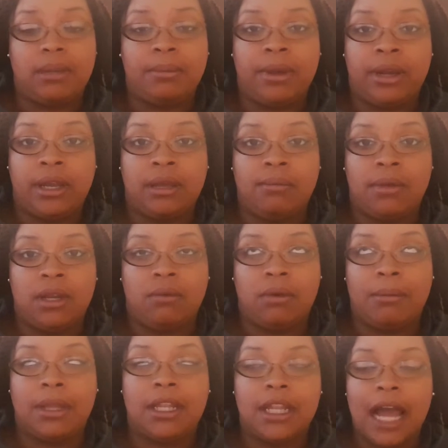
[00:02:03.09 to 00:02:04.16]
American men and
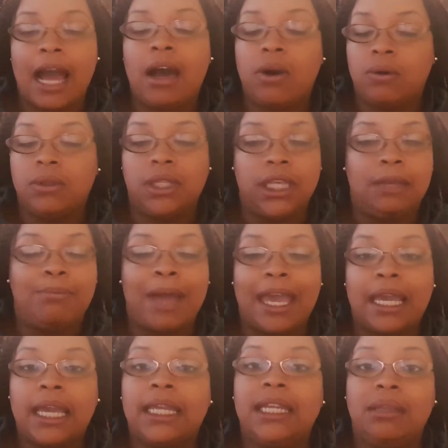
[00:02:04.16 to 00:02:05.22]
women, not only by
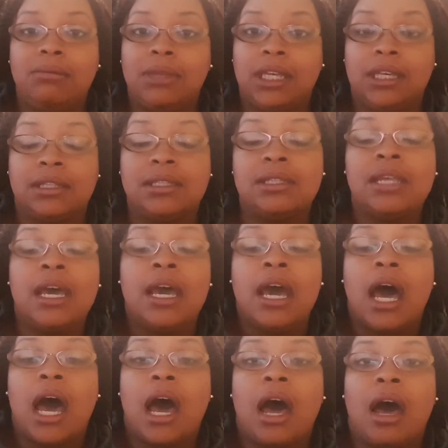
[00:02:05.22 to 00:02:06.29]
any means,
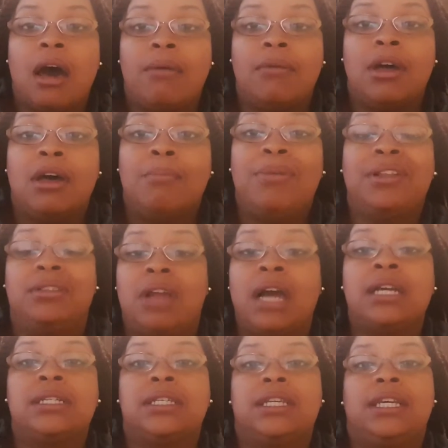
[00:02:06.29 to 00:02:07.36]
but
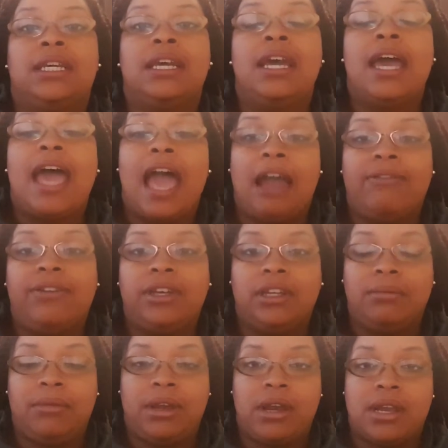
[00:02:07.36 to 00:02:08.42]
largely African
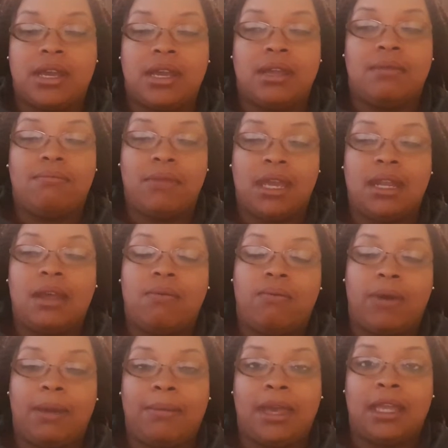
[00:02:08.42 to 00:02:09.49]
American men and
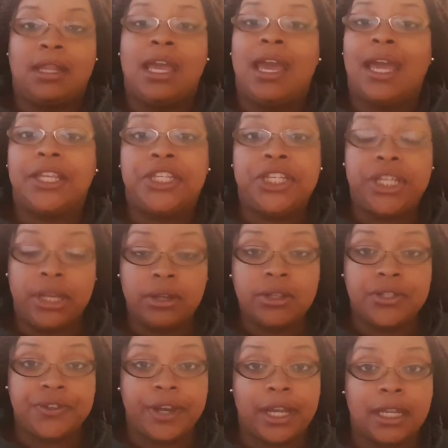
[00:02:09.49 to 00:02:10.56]
women and
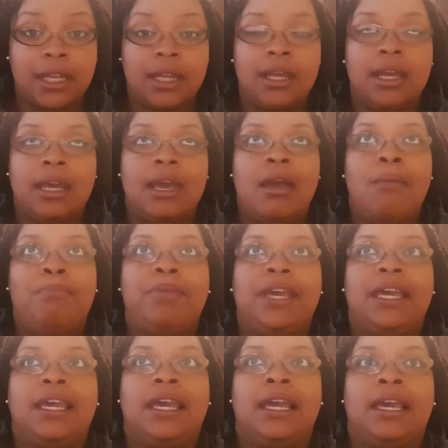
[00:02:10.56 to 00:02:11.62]
children
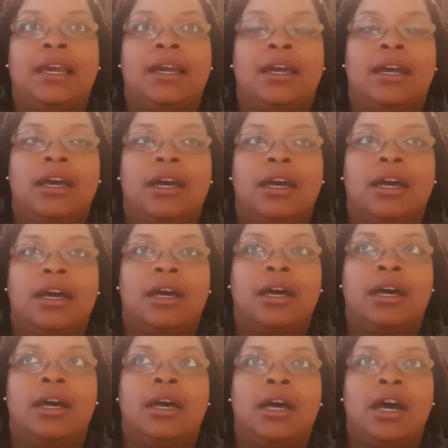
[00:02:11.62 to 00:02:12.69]
being
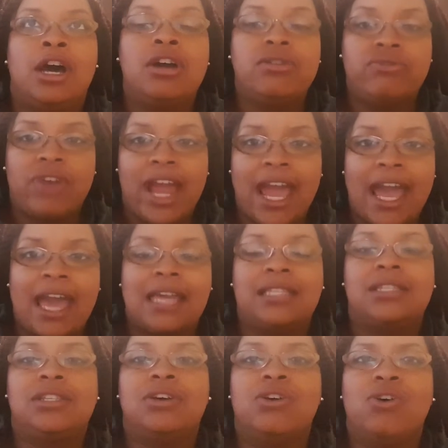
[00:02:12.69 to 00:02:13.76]

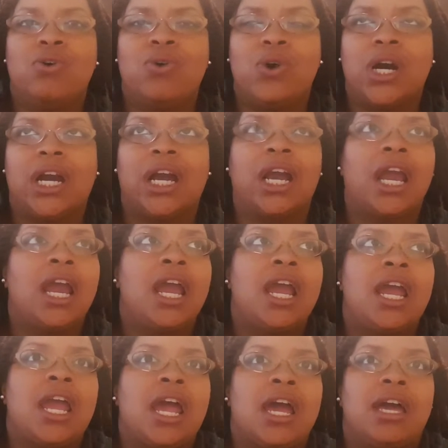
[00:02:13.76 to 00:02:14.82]
harassed or,
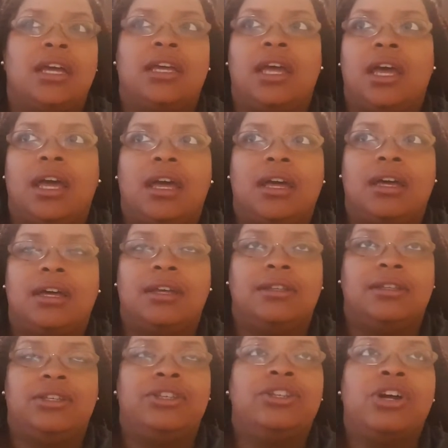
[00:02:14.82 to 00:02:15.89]

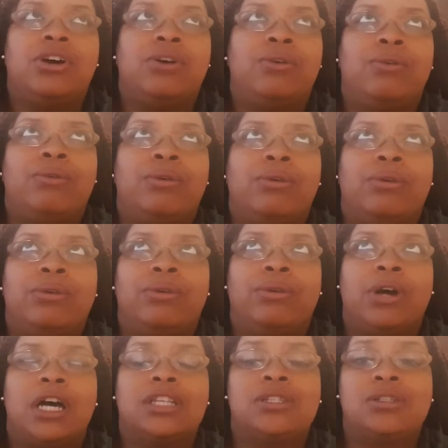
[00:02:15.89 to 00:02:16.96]
you know,
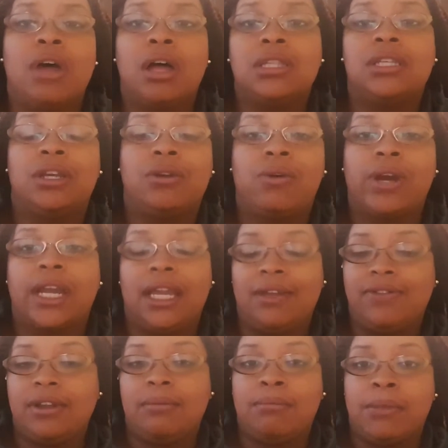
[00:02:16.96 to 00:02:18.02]
assaulted or
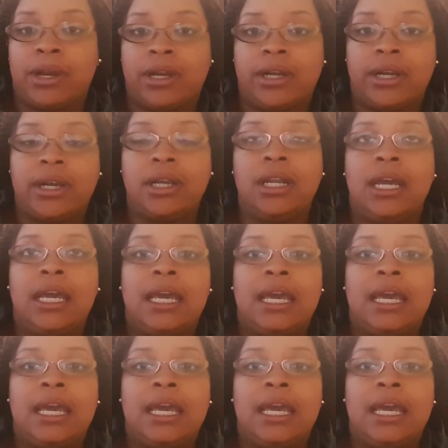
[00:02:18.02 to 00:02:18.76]
even murdered